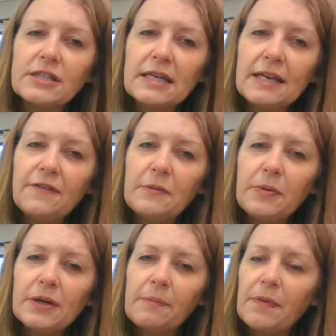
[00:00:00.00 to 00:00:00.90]
to even
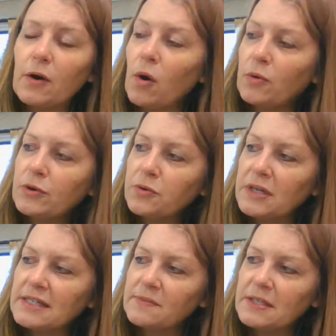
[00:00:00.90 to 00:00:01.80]
put up their own
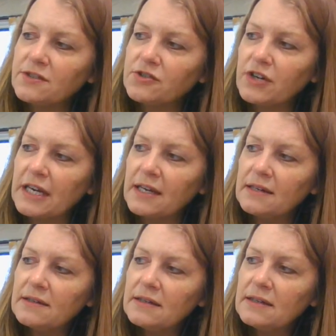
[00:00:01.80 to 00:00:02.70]
Christmas tree.
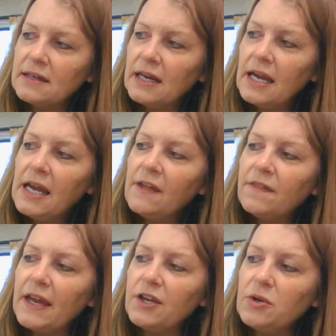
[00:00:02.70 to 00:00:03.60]

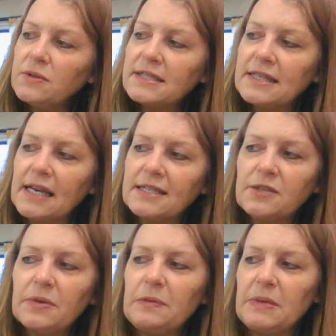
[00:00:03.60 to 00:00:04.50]
They knew
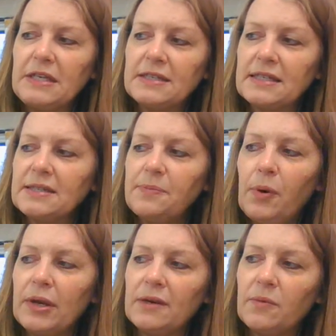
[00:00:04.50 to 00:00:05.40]
Santa would be
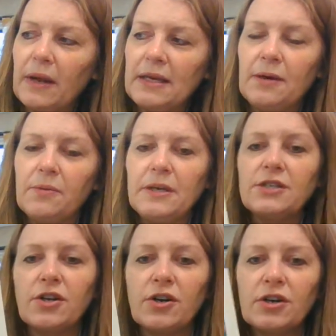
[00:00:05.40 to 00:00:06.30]
disappointed when he
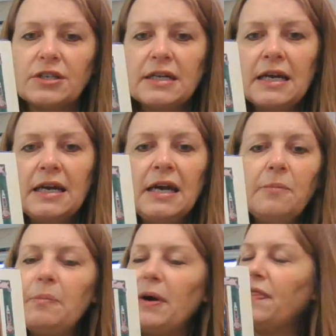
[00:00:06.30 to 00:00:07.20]
returned,
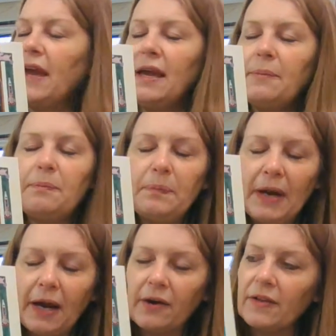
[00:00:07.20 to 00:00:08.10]
but they
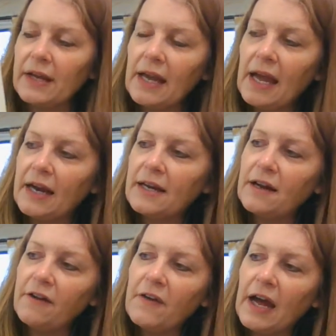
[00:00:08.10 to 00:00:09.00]
barely had
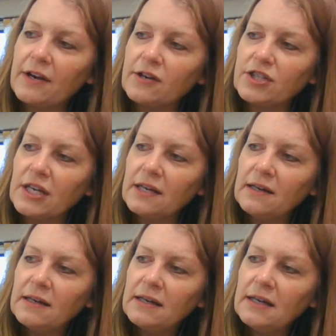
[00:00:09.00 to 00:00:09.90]
enough energy
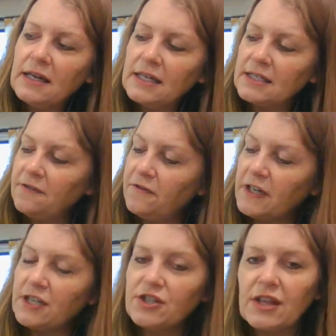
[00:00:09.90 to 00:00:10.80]
to
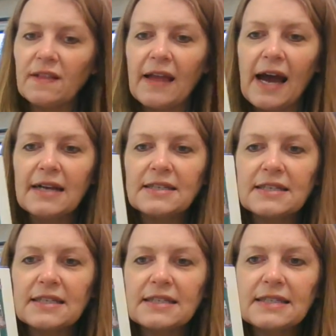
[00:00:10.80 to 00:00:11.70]
finish the
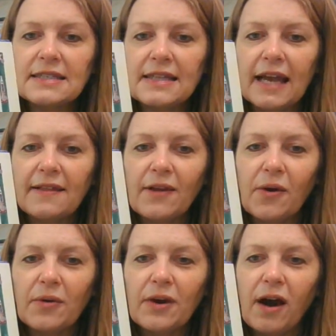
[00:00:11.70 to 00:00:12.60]
last sleigh
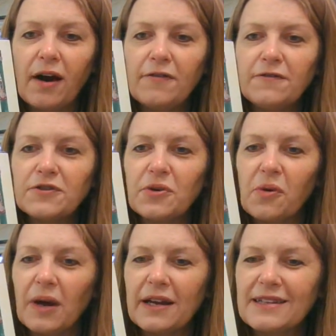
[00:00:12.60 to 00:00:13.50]
load of
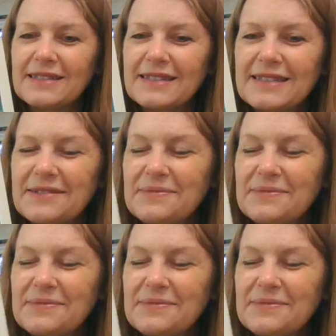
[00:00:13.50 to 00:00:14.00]
toys.